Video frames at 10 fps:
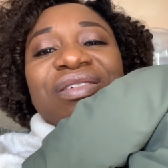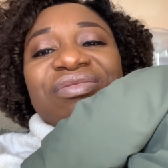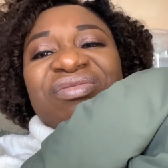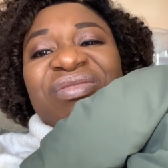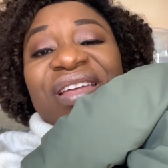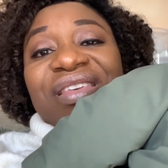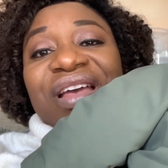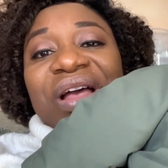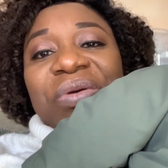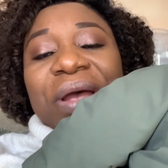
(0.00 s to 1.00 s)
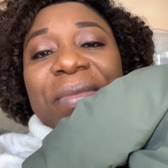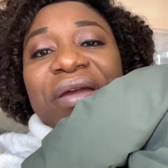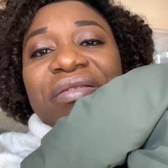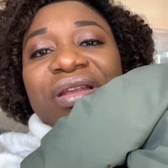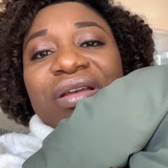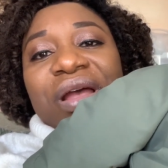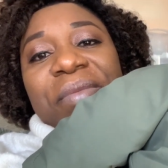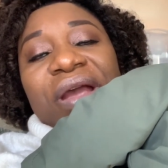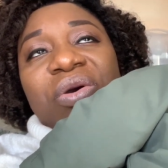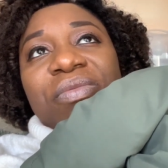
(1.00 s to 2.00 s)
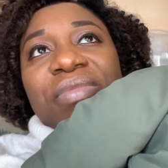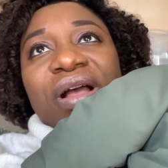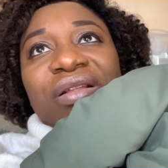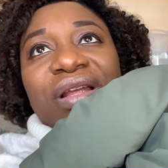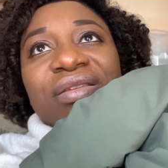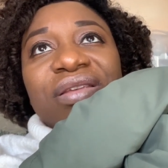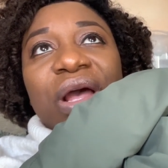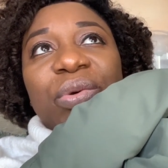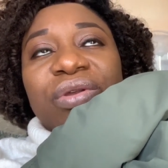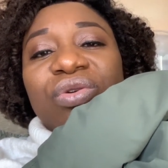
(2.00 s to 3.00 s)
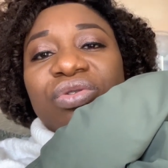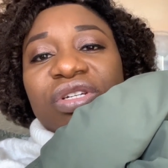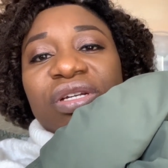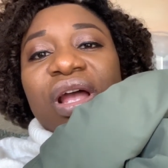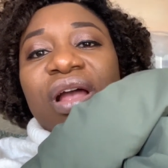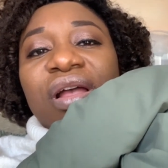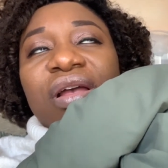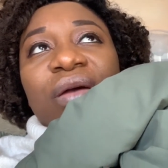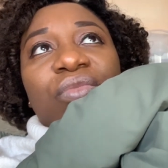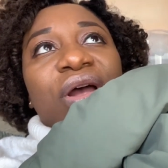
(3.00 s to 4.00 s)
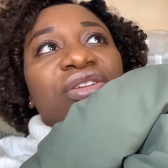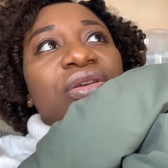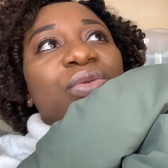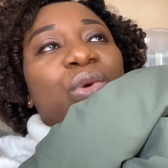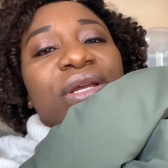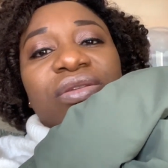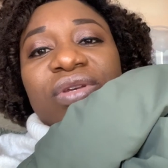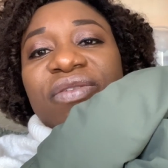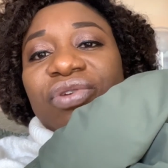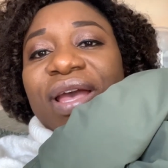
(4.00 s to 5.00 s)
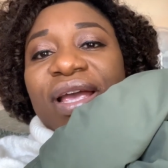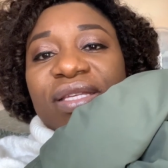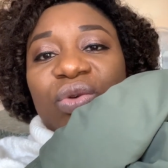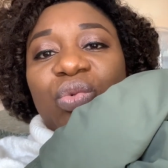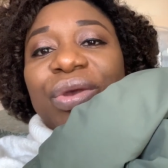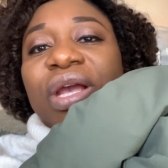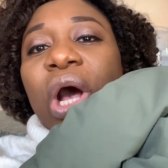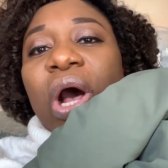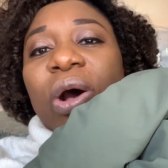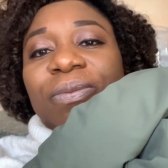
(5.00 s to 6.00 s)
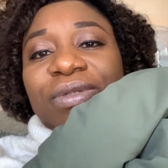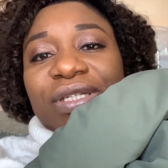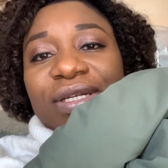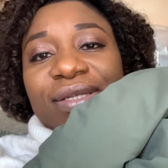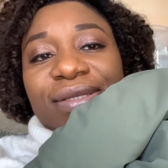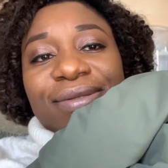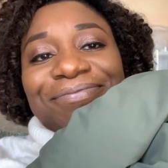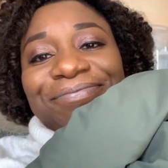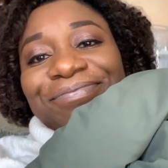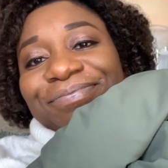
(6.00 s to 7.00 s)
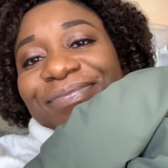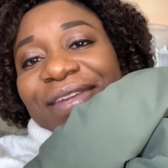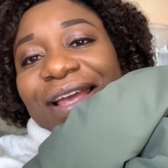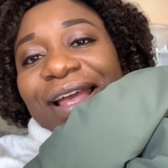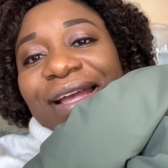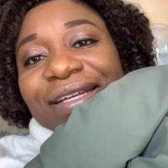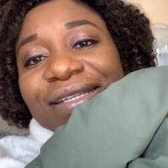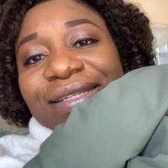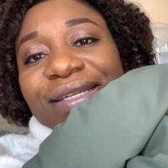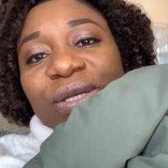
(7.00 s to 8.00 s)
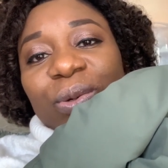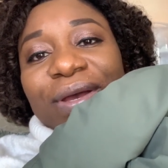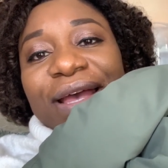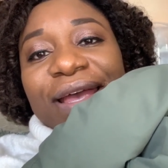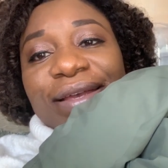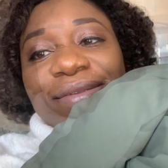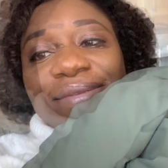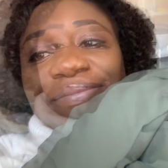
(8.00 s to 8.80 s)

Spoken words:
So I think I might come back. Let's see how it goes, Sha. But I just wanted to give you guys a quick update. See you guys.